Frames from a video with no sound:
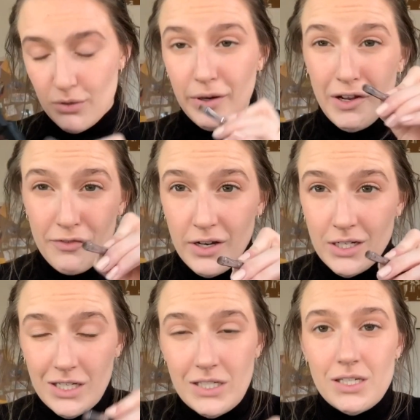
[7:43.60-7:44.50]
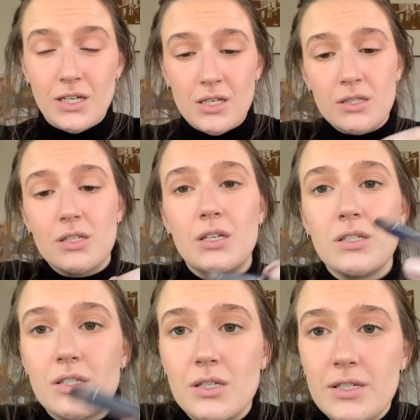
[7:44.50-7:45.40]
So what I find easy is
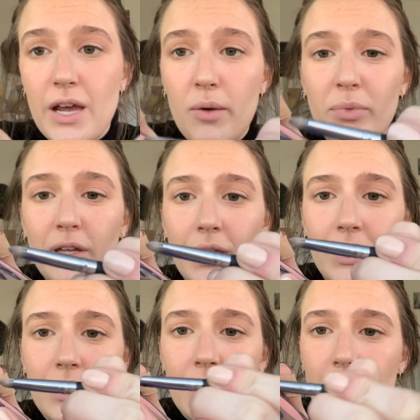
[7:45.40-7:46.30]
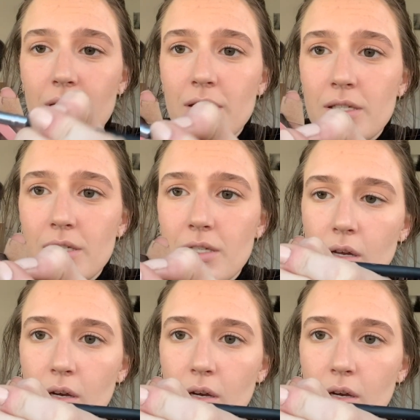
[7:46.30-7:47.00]
to tap it like this.